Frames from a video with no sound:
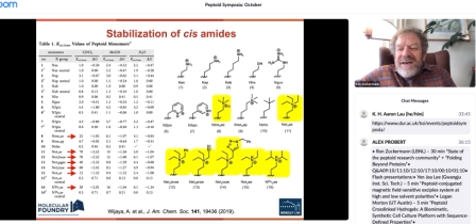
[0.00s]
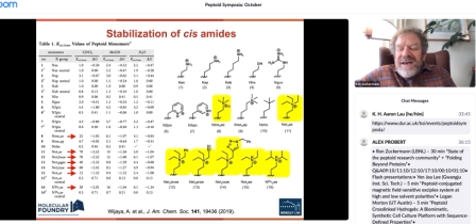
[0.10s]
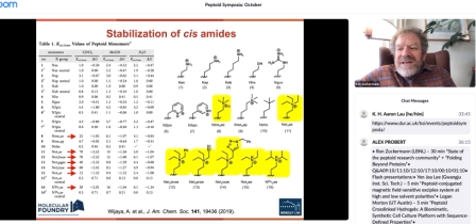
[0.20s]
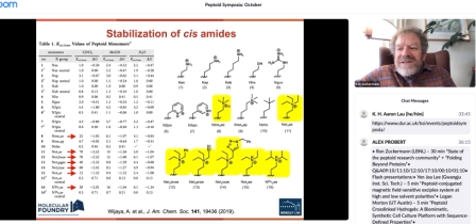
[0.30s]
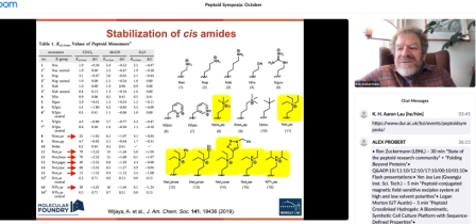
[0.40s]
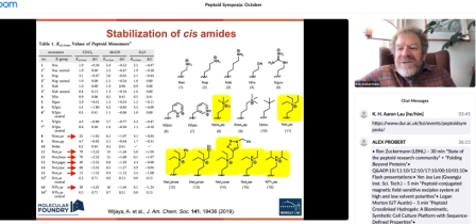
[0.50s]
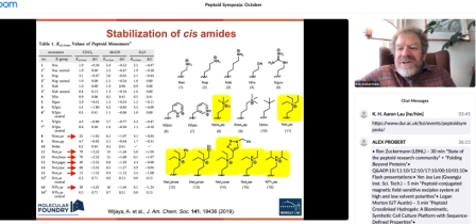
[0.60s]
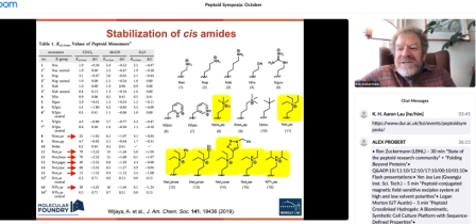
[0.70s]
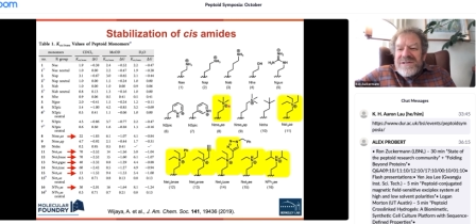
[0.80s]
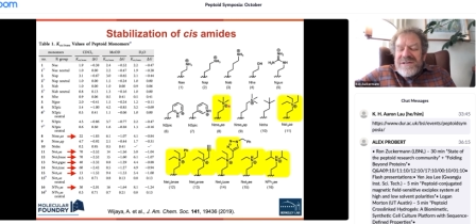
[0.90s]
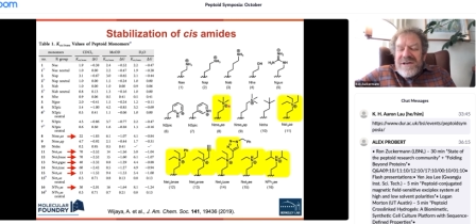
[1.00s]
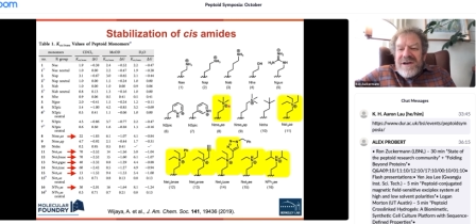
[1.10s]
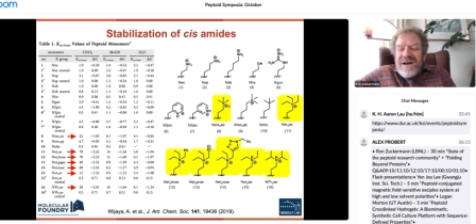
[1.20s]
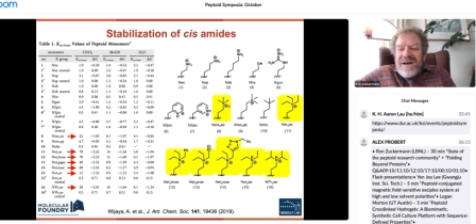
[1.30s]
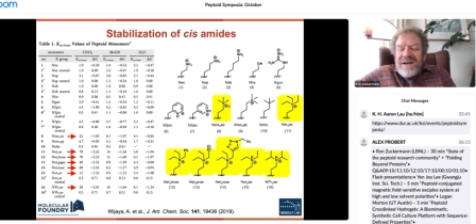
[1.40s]
And so this
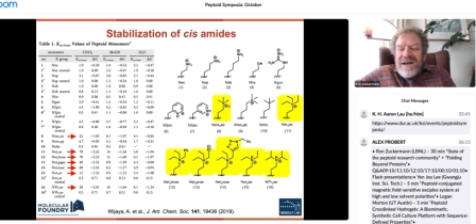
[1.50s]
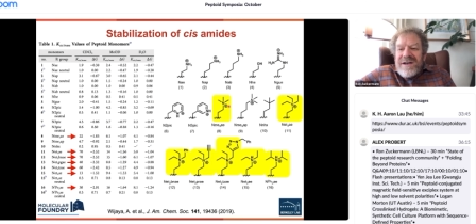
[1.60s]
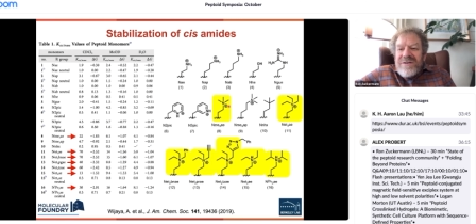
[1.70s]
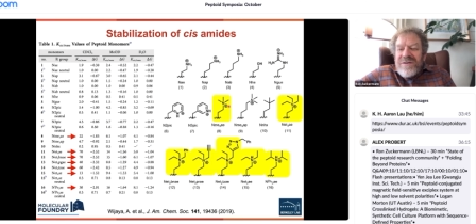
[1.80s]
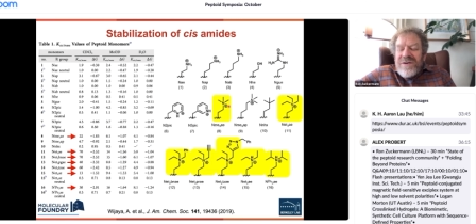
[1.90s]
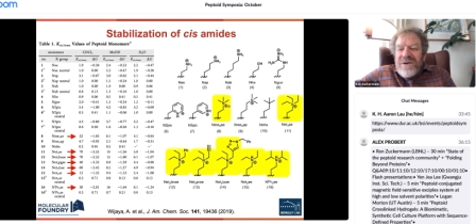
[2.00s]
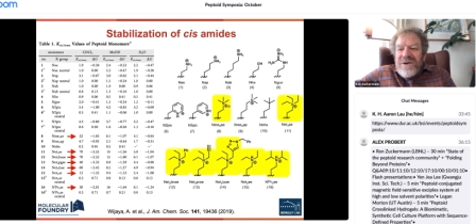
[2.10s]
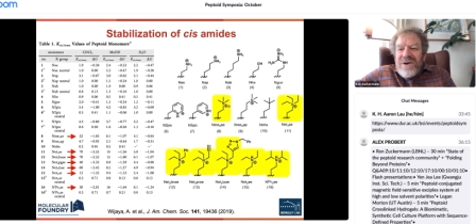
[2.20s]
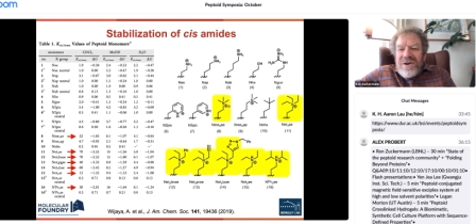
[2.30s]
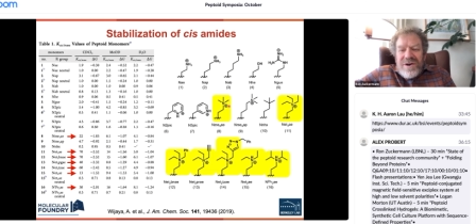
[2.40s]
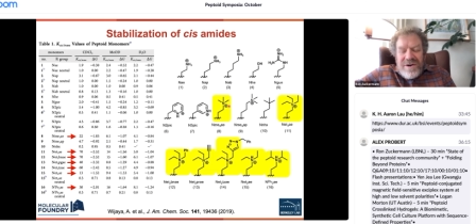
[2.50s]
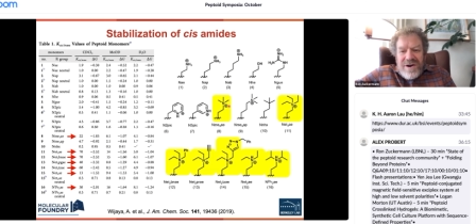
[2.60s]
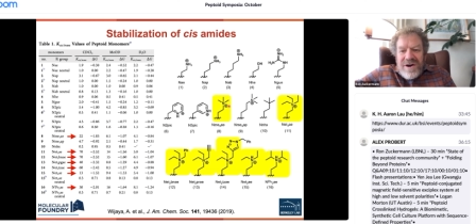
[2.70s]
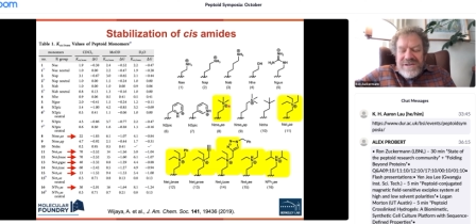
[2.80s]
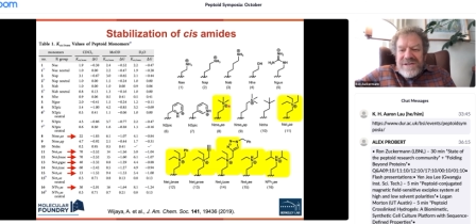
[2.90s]
uh, kind of
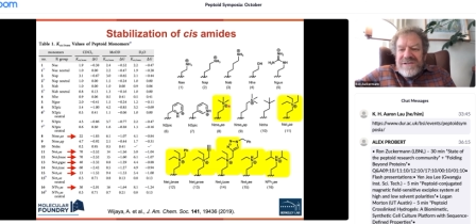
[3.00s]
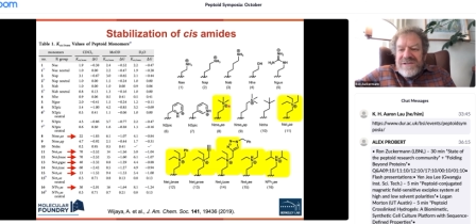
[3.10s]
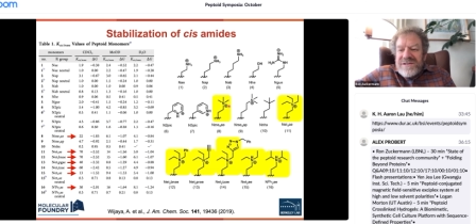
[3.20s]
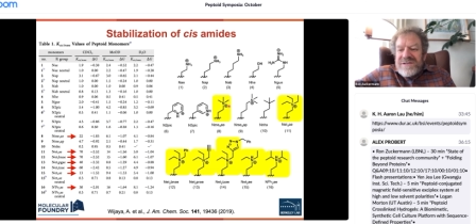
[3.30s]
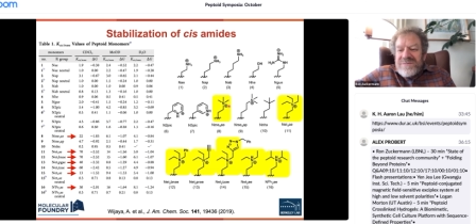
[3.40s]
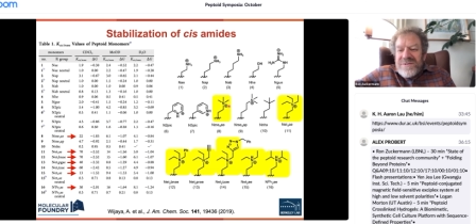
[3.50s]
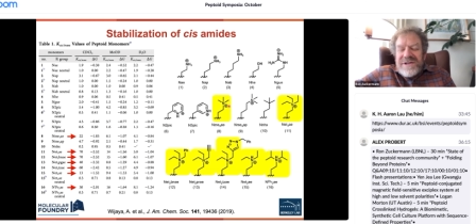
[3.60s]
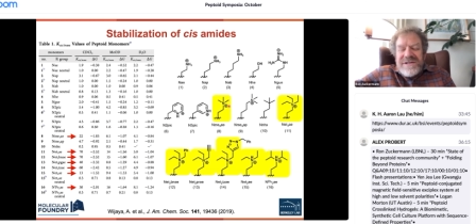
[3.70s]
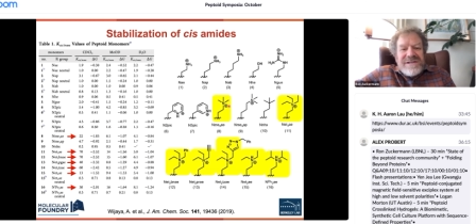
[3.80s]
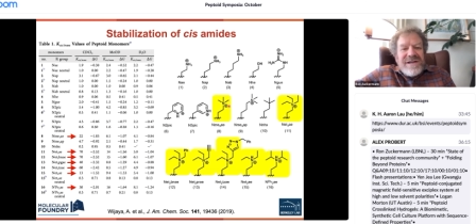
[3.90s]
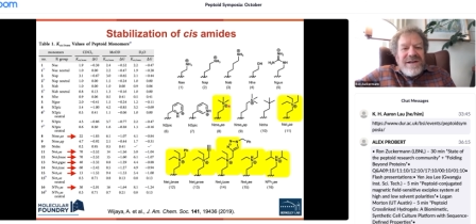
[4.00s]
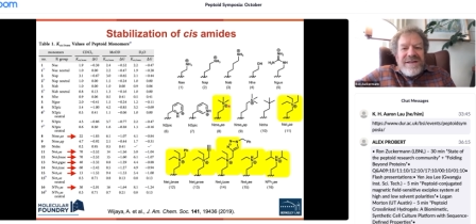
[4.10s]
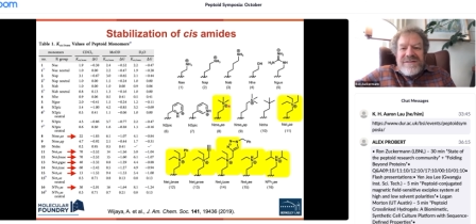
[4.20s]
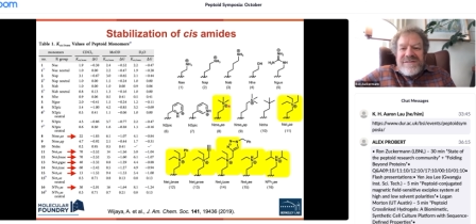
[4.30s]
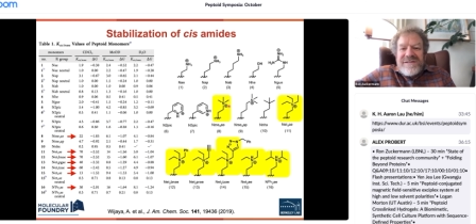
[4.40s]
caused us to really
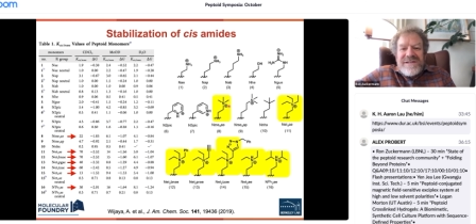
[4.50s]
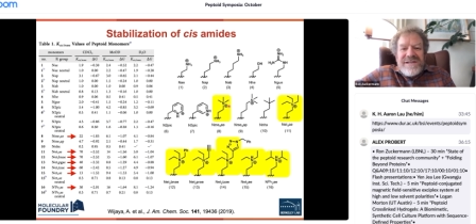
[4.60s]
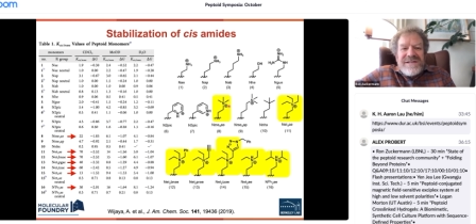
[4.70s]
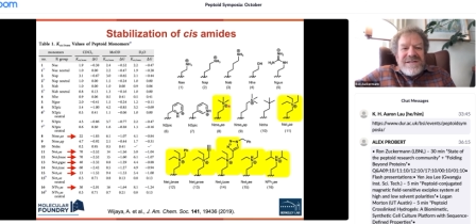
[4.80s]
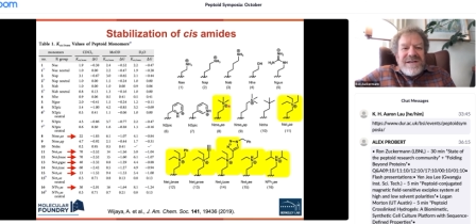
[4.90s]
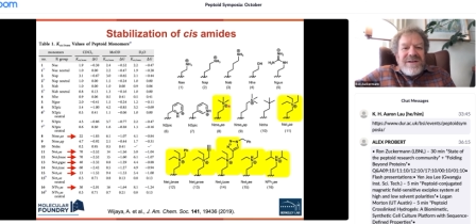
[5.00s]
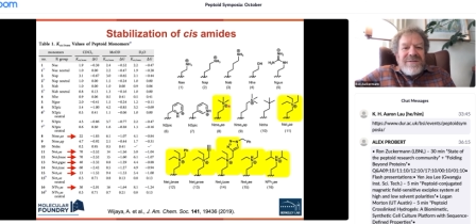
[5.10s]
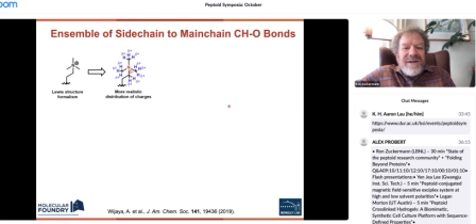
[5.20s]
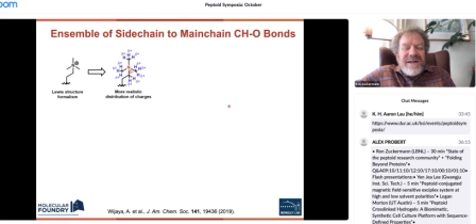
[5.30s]
study this in detail.